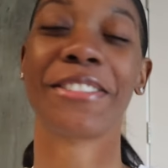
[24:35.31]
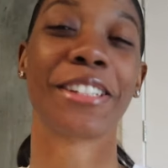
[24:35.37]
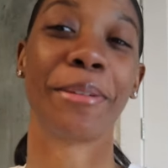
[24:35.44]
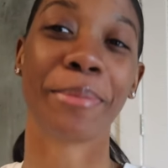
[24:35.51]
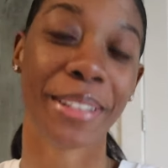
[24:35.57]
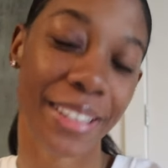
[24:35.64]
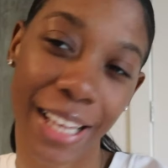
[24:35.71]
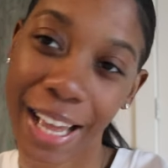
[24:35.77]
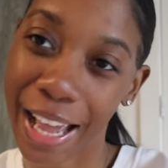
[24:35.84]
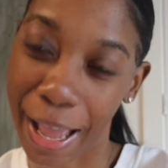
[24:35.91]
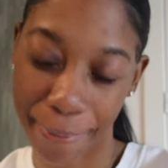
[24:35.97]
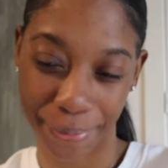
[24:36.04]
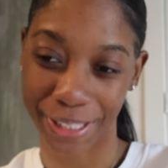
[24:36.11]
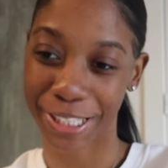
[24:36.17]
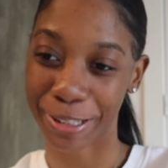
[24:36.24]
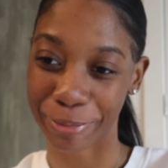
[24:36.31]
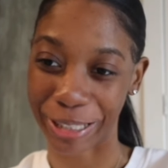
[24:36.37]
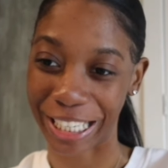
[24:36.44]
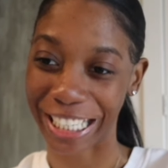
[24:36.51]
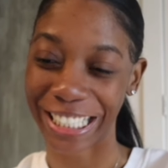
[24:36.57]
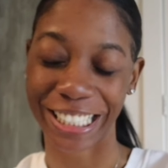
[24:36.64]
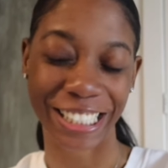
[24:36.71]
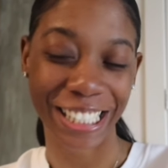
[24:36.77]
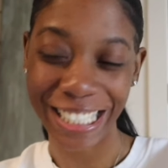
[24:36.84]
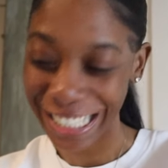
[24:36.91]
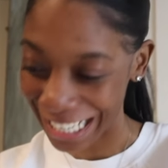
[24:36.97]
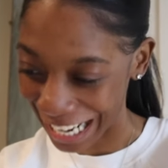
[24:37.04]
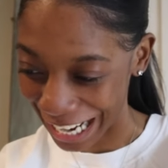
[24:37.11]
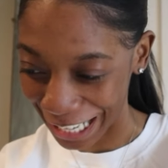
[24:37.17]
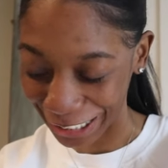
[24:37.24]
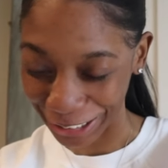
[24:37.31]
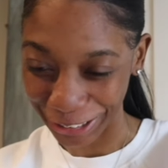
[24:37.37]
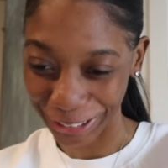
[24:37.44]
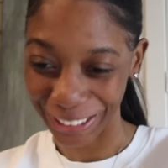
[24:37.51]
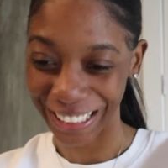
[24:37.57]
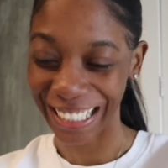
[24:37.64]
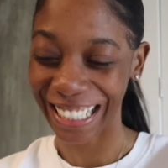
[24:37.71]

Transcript: something that happened to me just now.